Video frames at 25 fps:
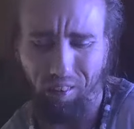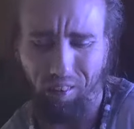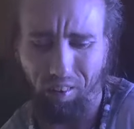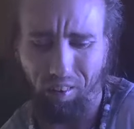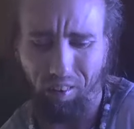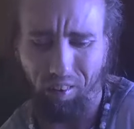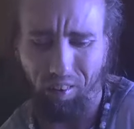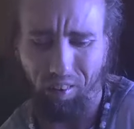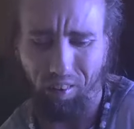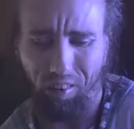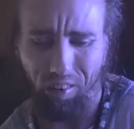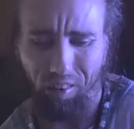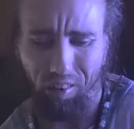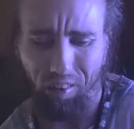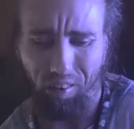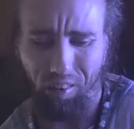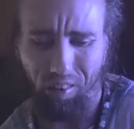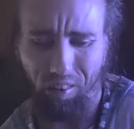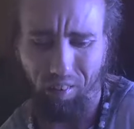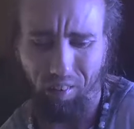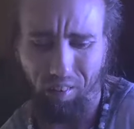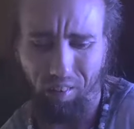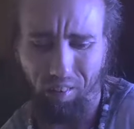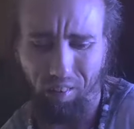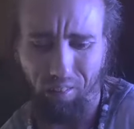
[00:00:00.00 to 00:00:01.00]

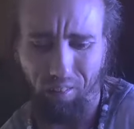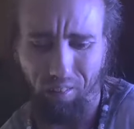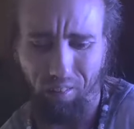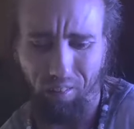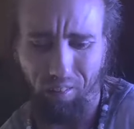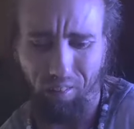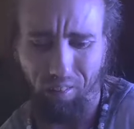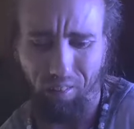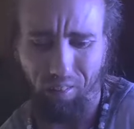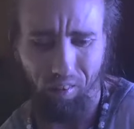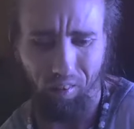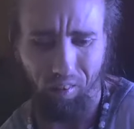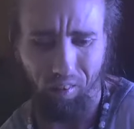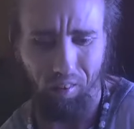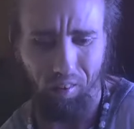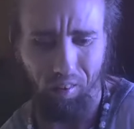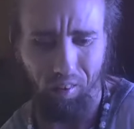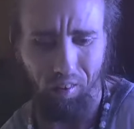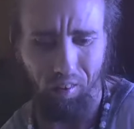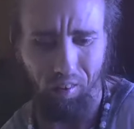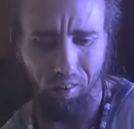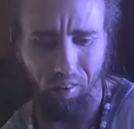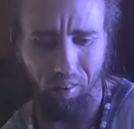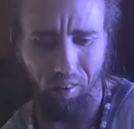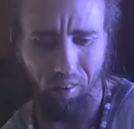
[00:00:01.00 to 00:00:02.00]

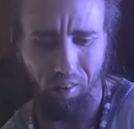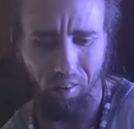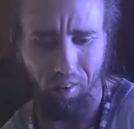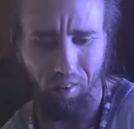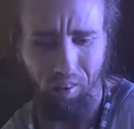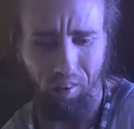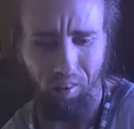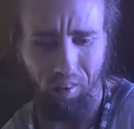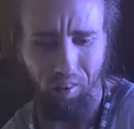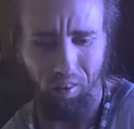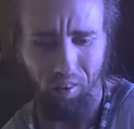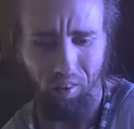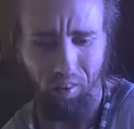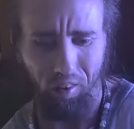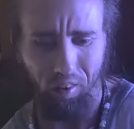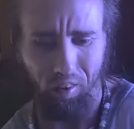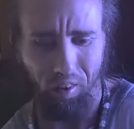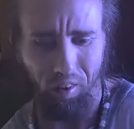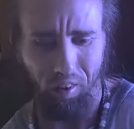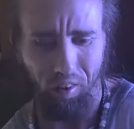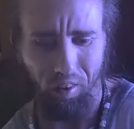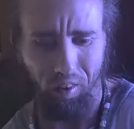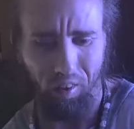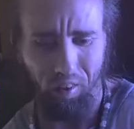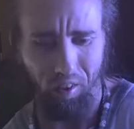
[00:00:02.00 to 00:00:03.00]

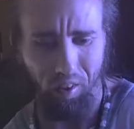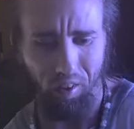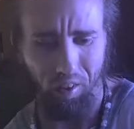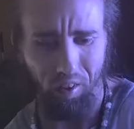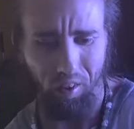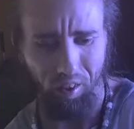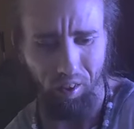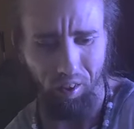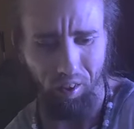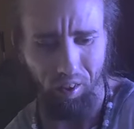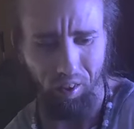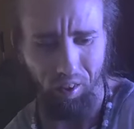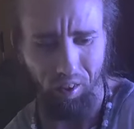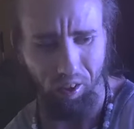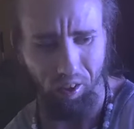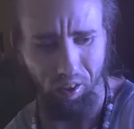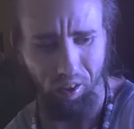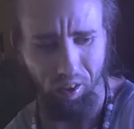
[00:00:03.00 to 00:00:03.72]
(no one is talking)